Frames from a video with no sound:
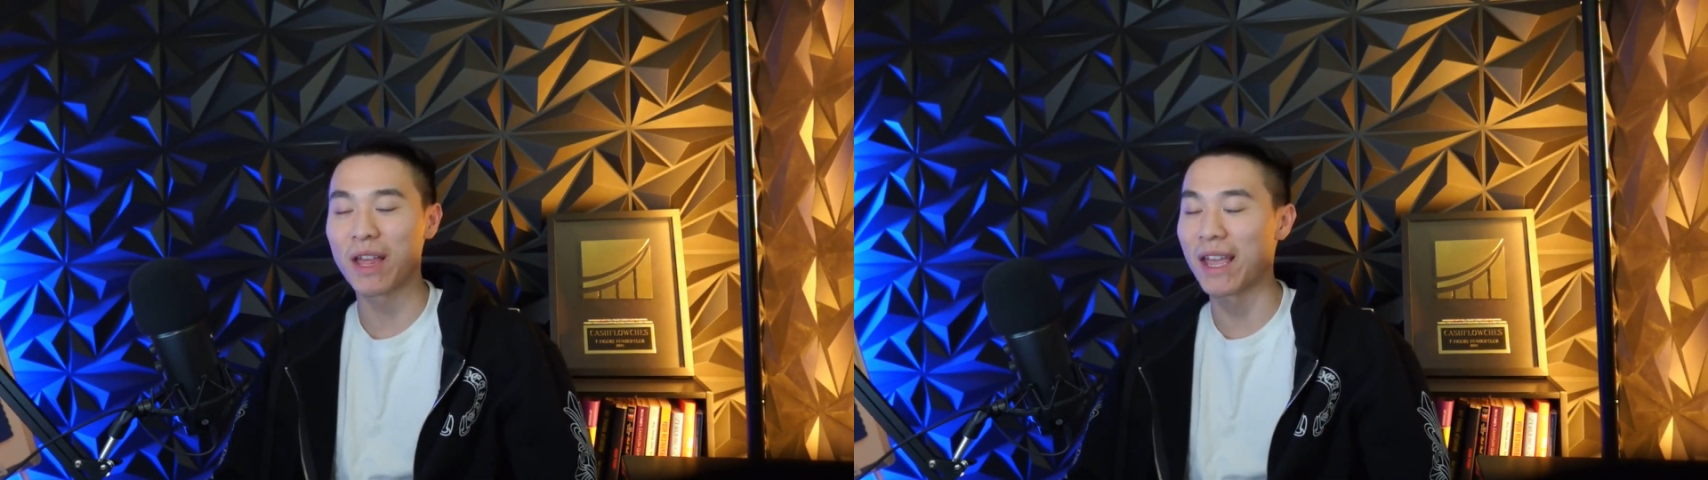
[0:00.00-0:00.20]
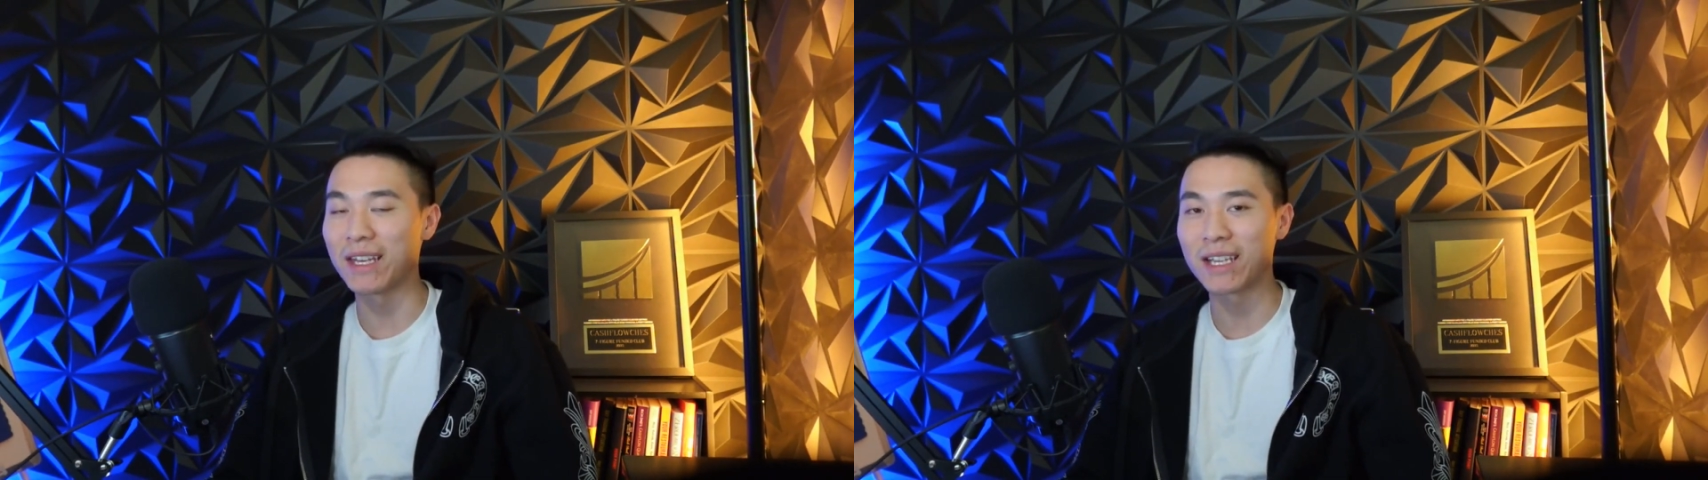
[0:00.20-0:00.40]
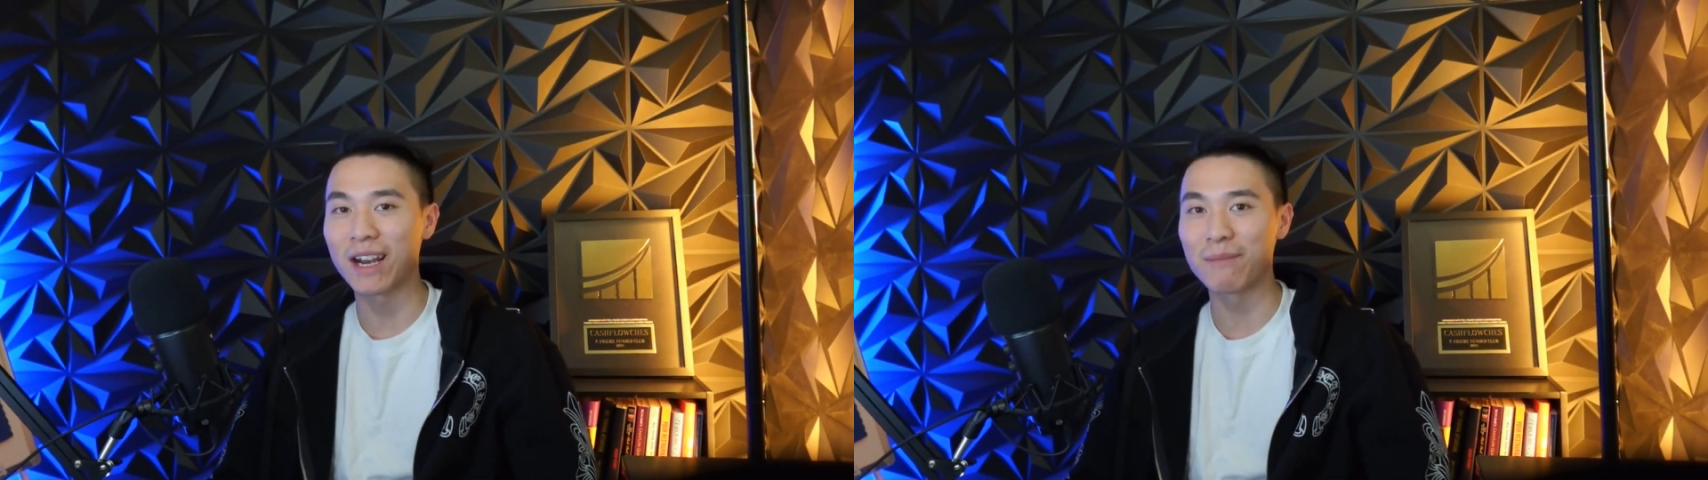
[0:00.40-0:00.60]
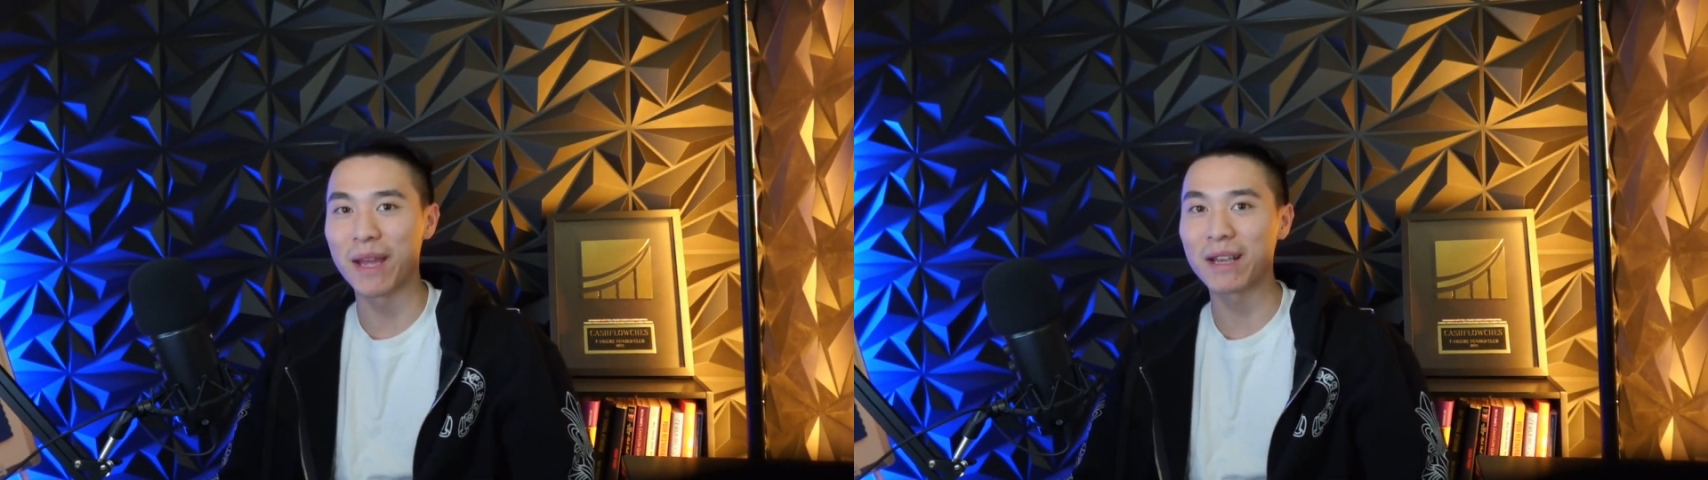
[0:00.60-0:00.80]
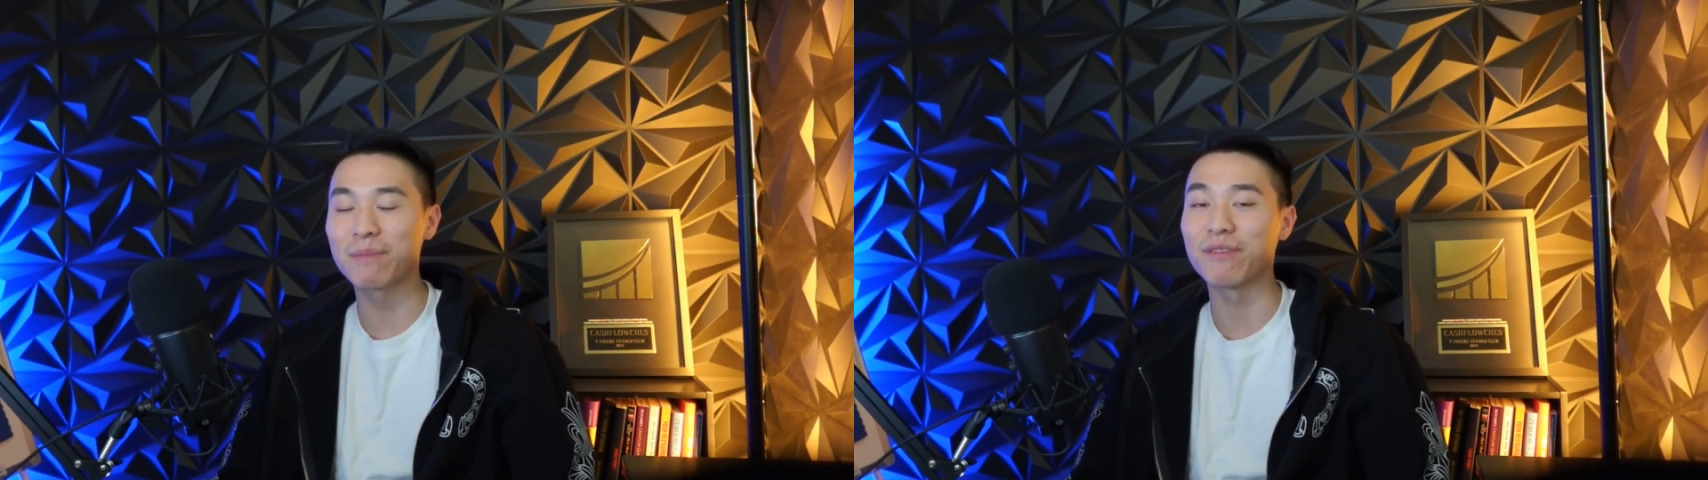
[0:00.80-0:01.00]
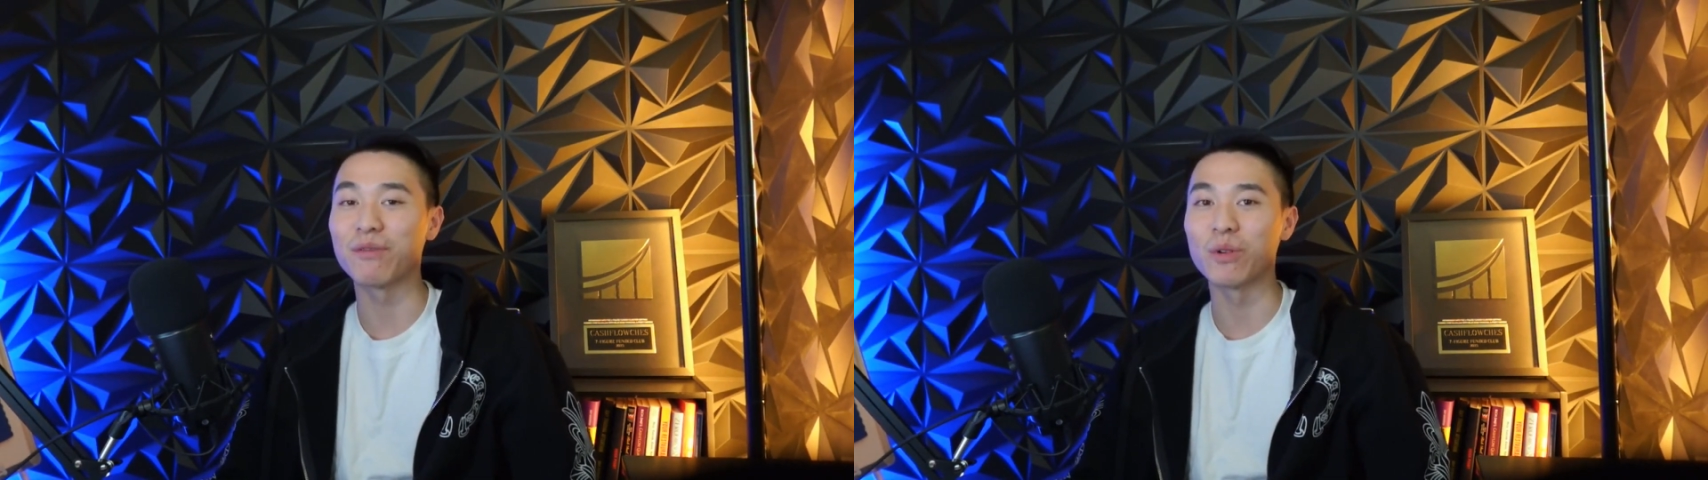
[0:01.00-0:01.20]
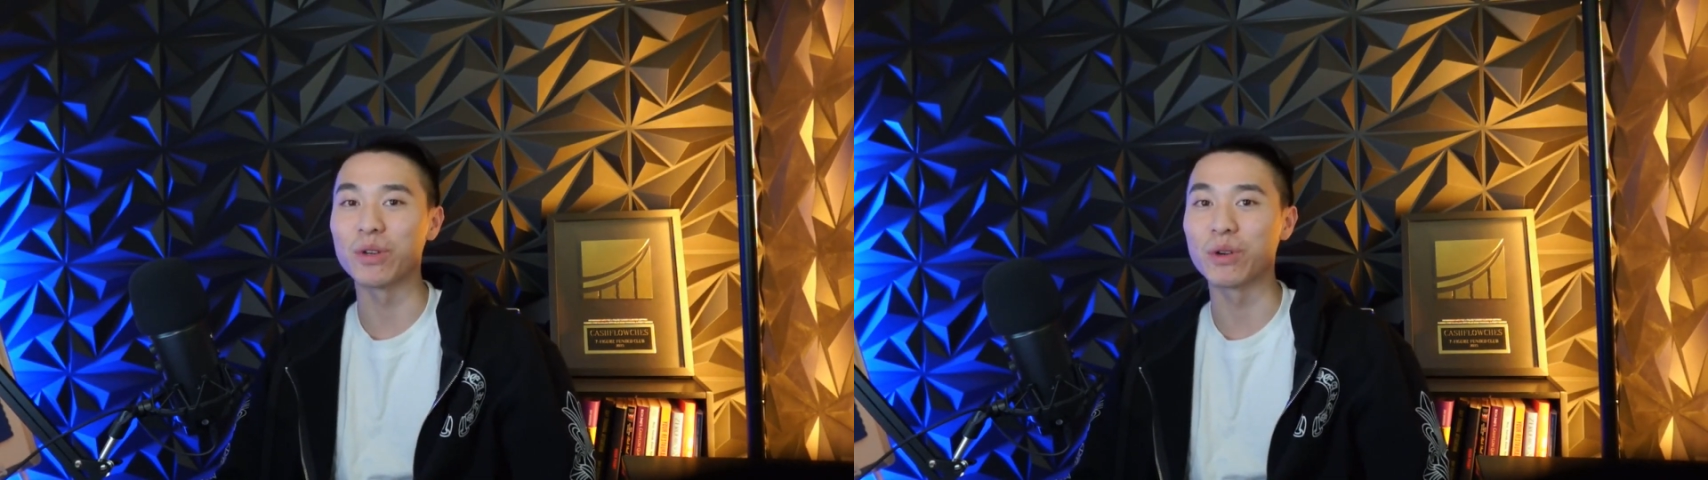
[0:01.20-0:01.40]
any kind of bank before you